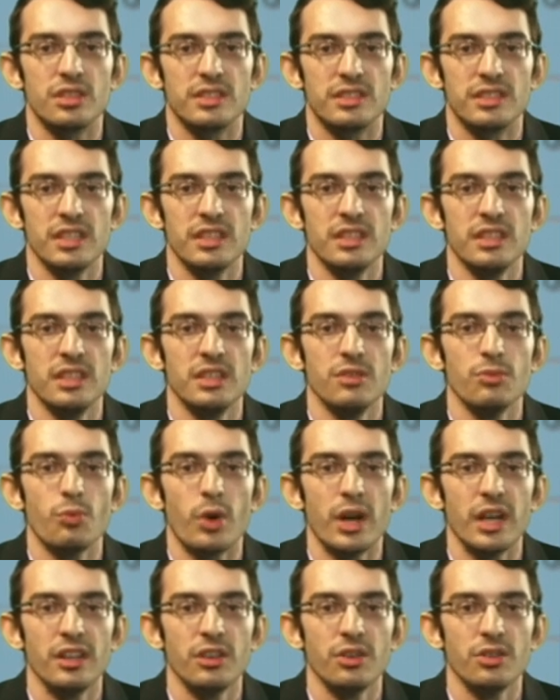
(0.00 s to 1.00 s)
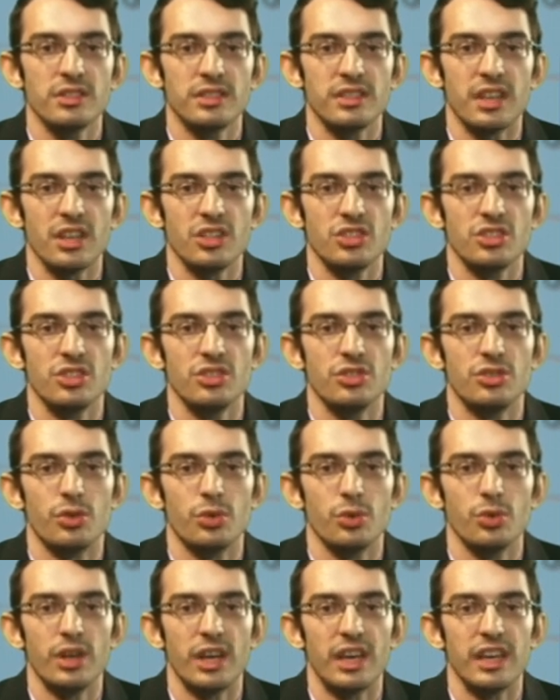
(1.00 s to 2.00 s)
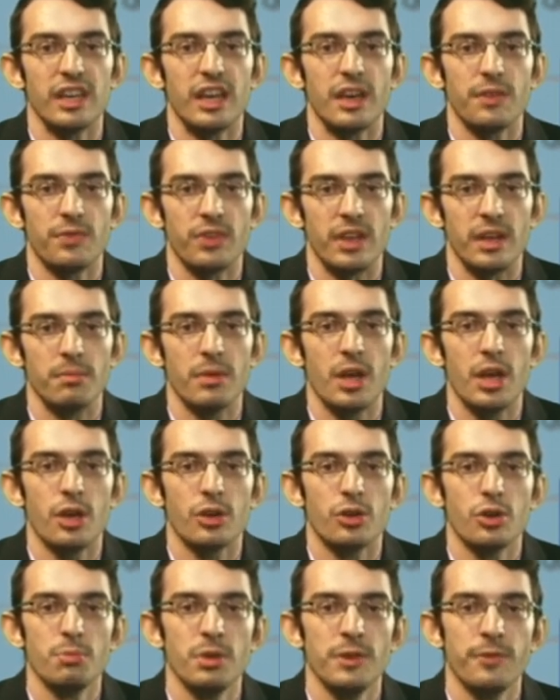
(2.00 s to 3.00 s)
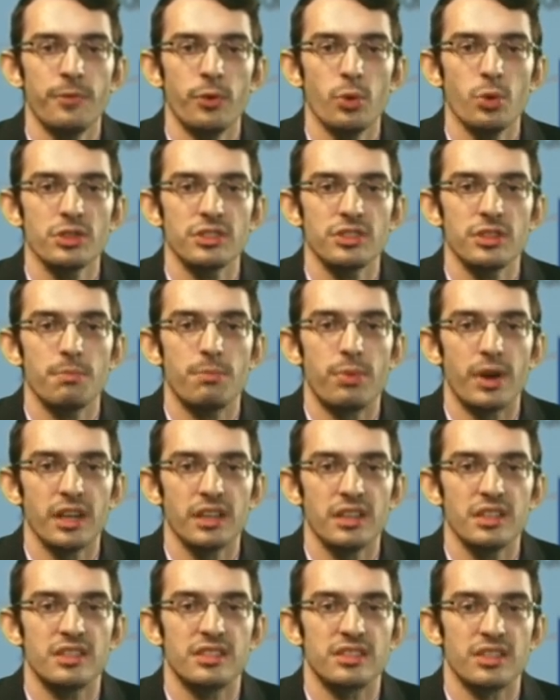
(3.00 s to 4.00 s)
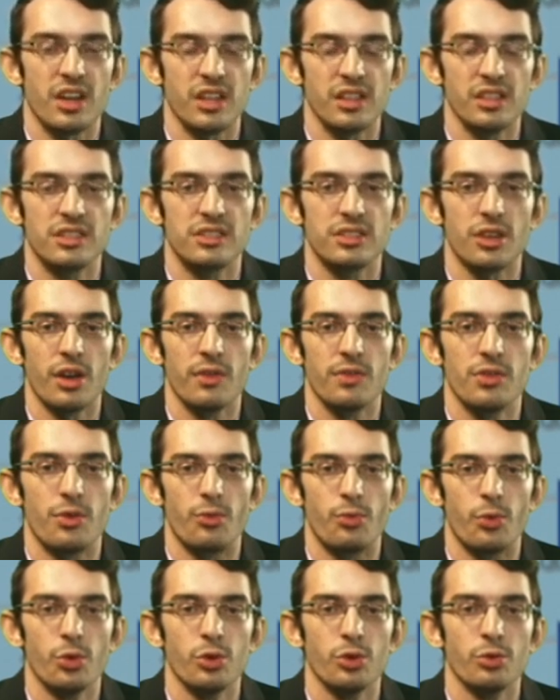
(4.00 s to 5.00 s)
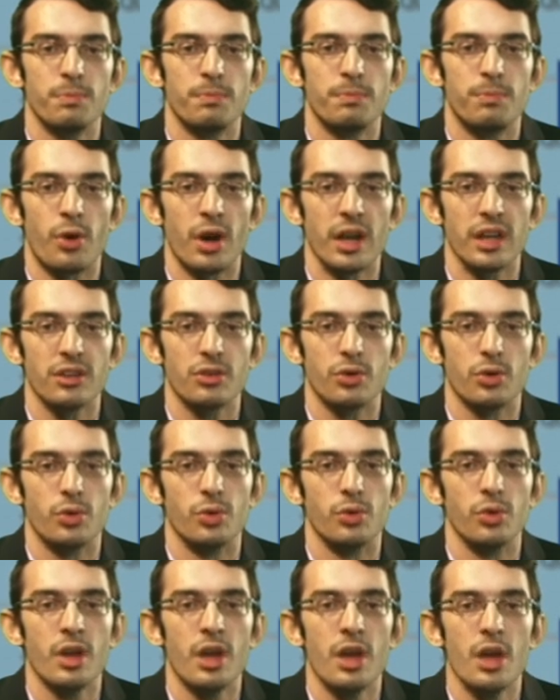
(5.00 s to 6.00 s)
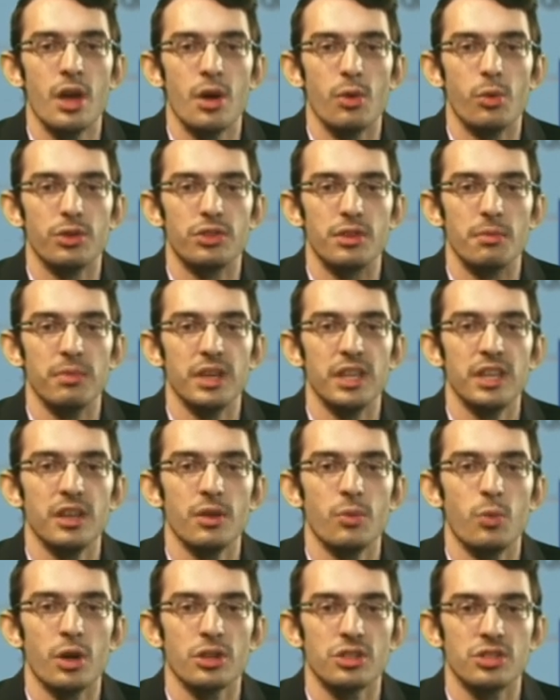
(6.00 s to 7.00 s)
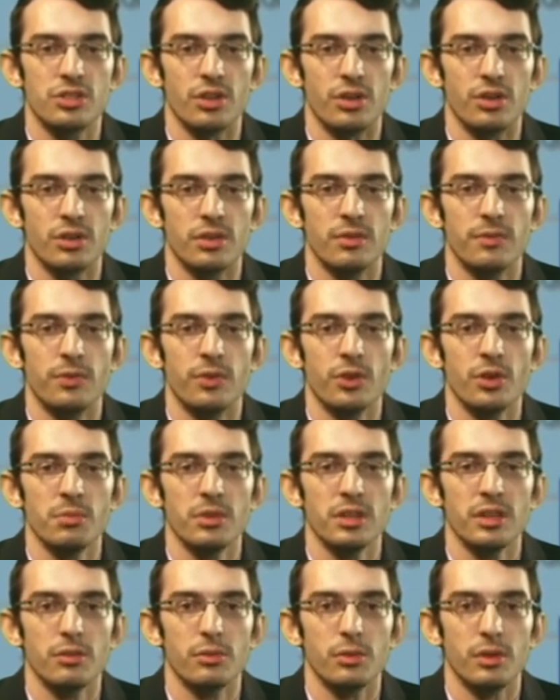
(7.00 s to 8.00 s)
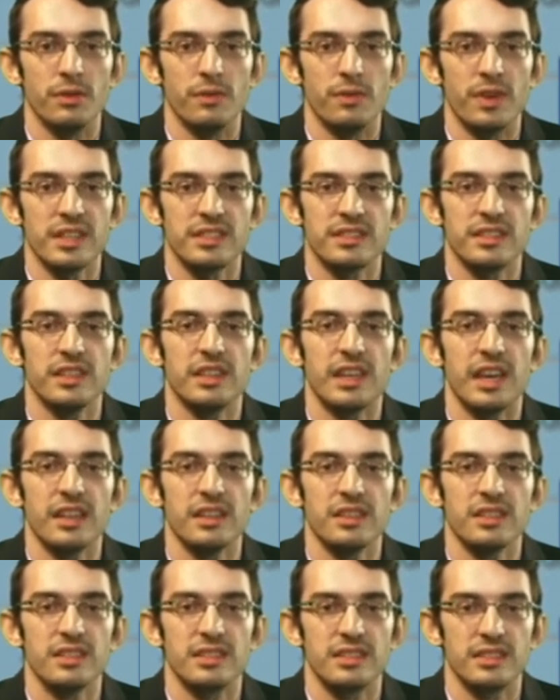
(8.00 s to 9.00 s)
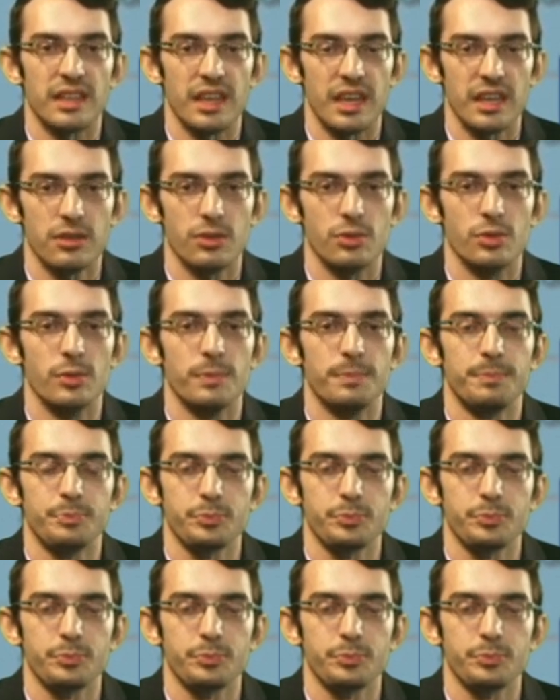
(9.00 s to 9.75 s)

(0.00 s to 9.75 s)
Sydney radio station 2Day FM could be forced to break its silence over the royal prank call, with the media watchdog confirming it will investigate the scandal.